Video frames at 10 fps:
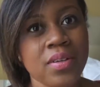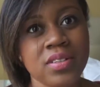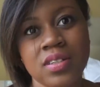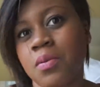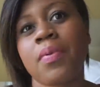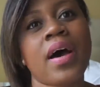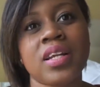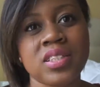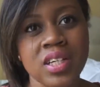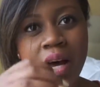into The
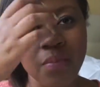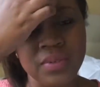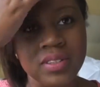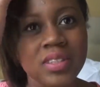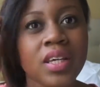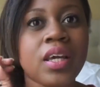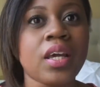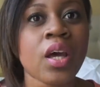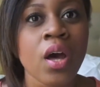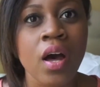Body Shop and
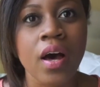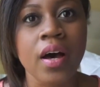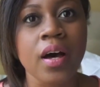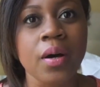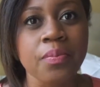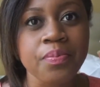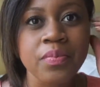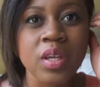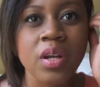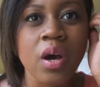see
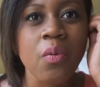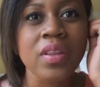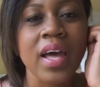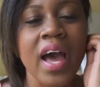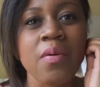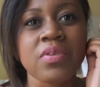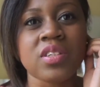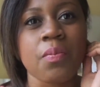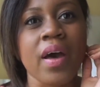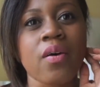you know, what the hype is
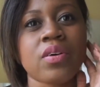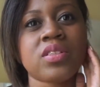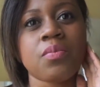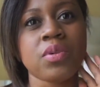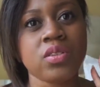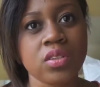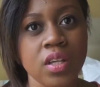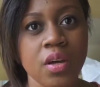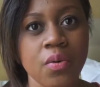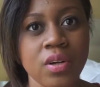about, because I'm
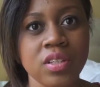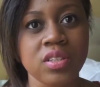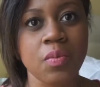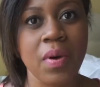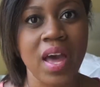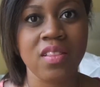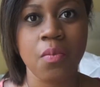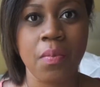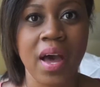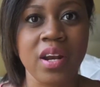usually going to Bath
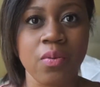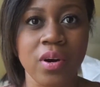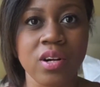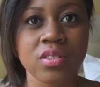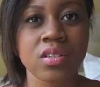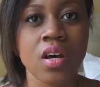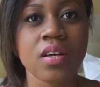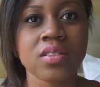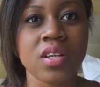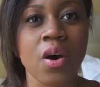and Body Works.
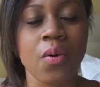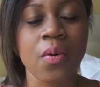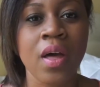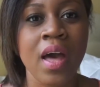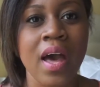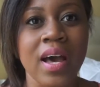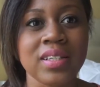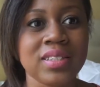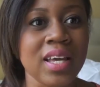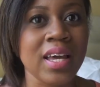So
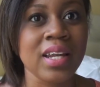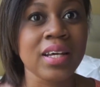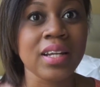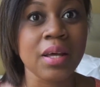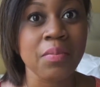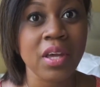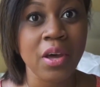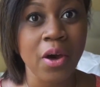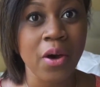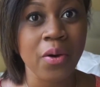I said, let me
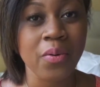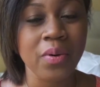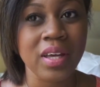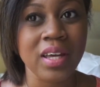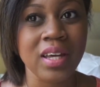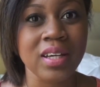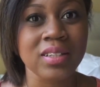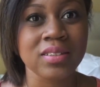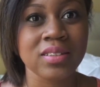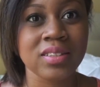go
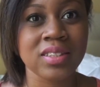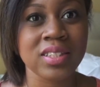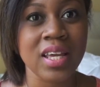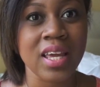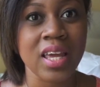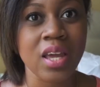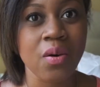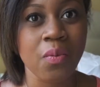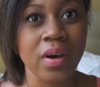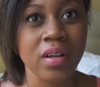and see
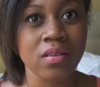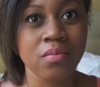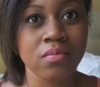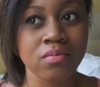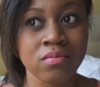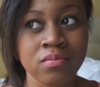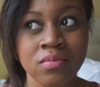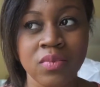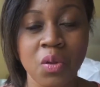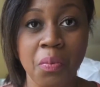what
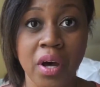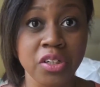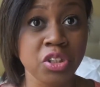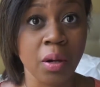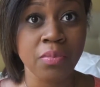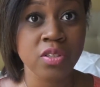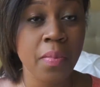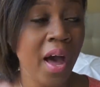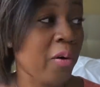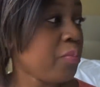The Body Shop is
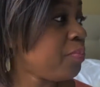about.